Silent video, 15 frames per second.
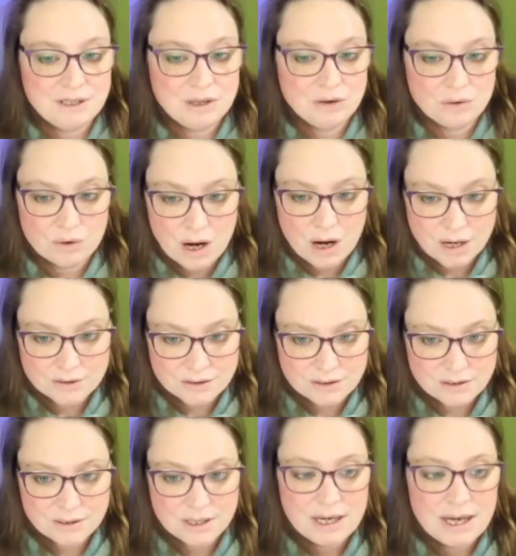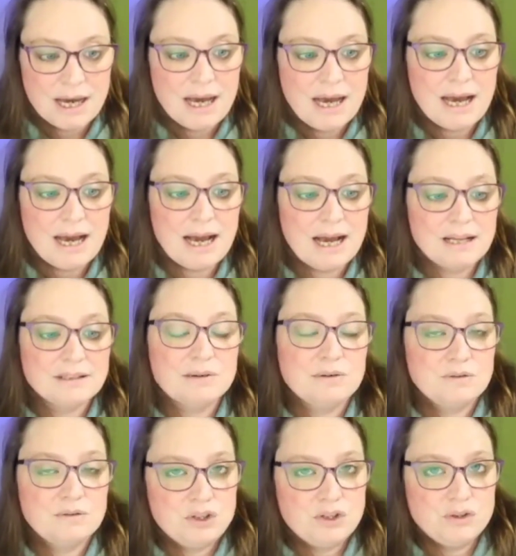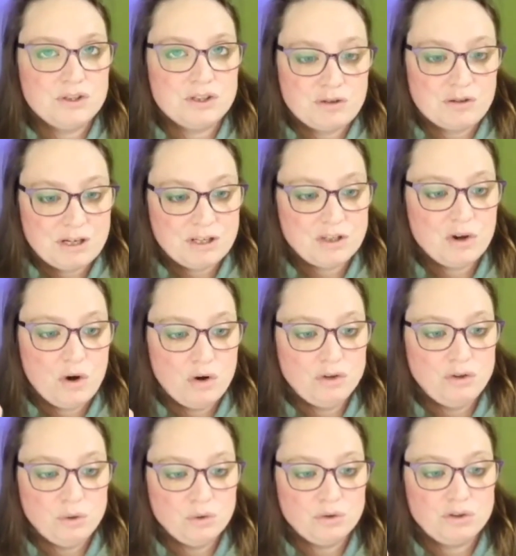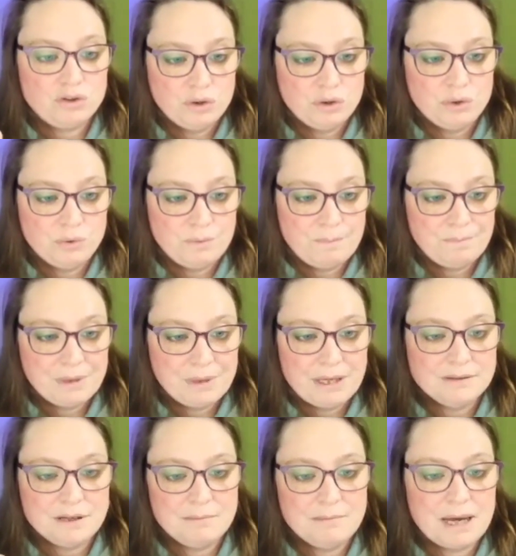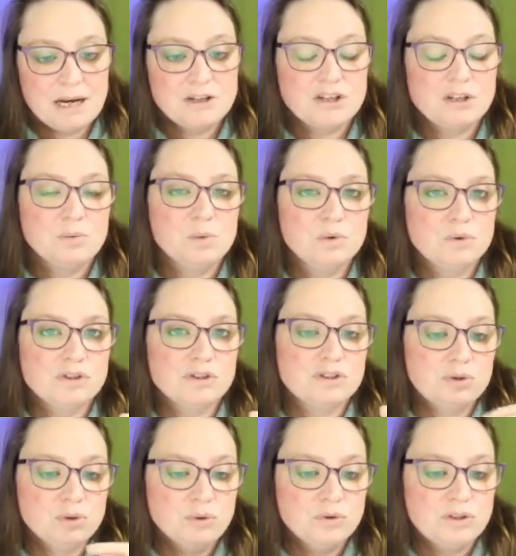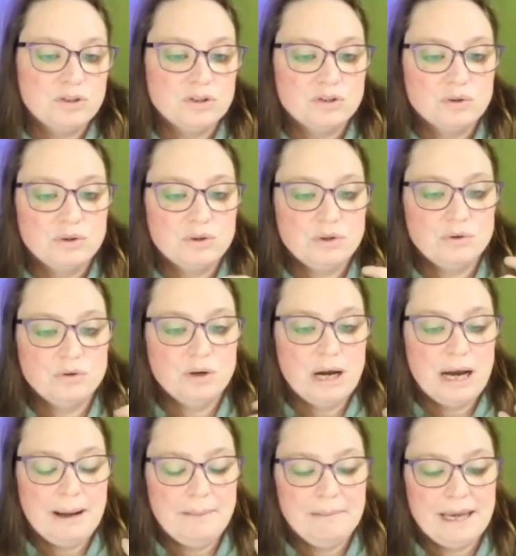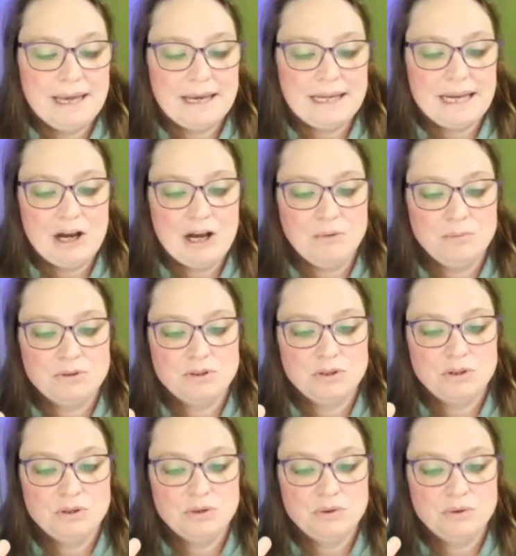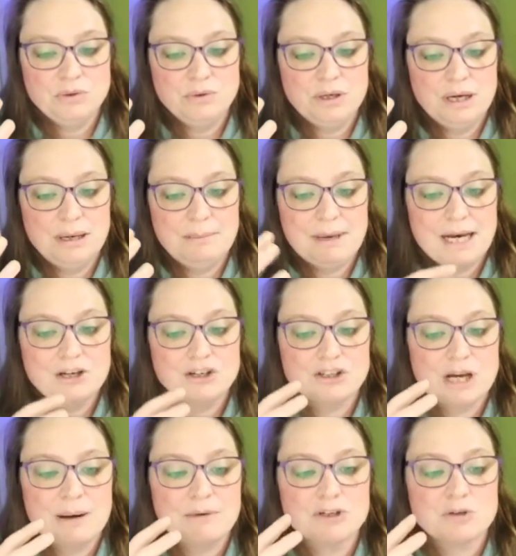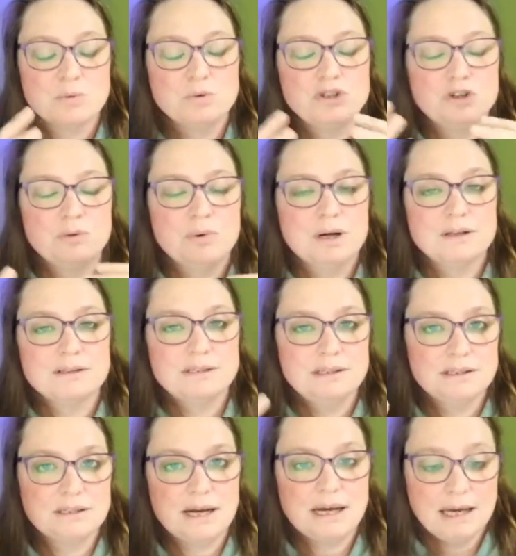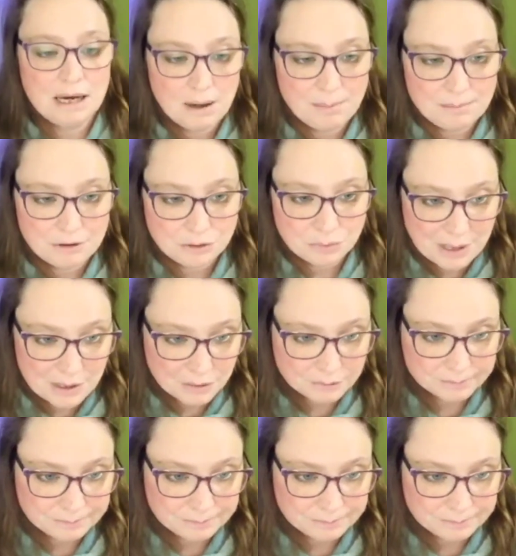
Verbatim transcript: on garden, and it will reduce the stress on your soil. So managing the water stored in the soil, um, it can help to manage how much water your plants need to take up as well.